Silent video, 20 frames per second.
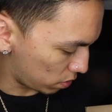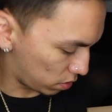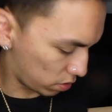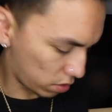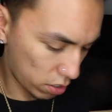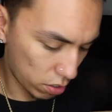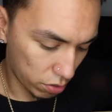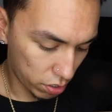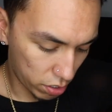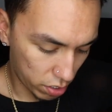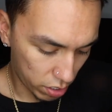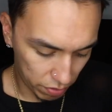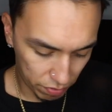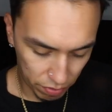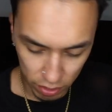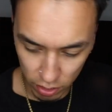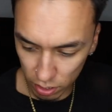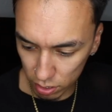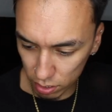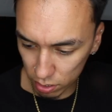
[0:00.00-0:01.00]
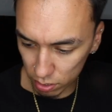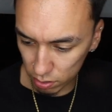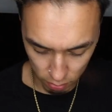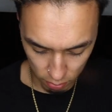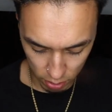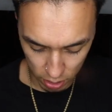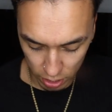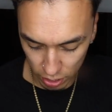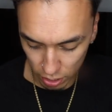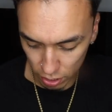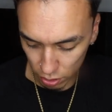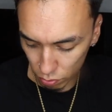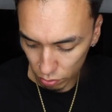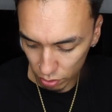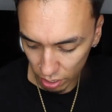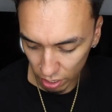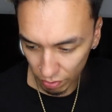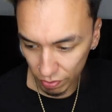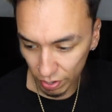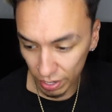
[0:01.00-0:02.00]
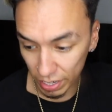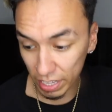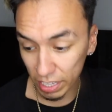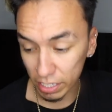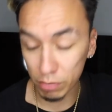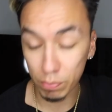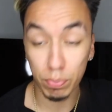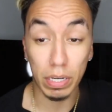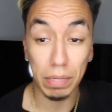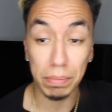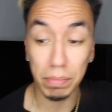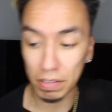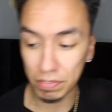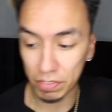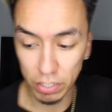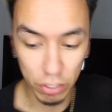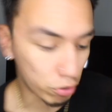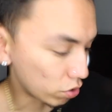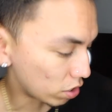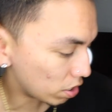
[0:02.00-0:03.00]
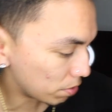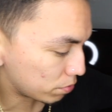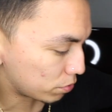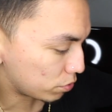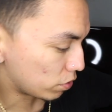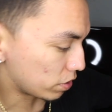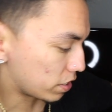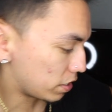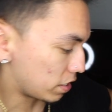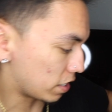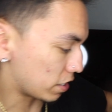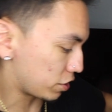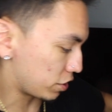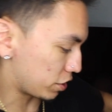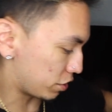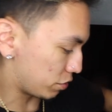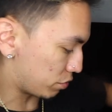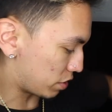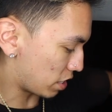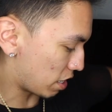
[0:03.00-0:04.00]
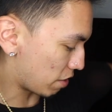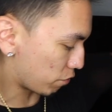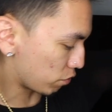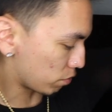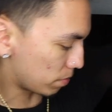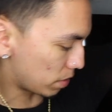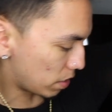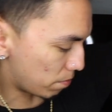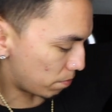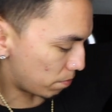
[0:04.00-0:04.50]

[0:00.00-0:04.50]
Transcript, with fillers: Yo, this knife sucks. I need a new knife. I need that Supreme knife to drop so I can actually use that for my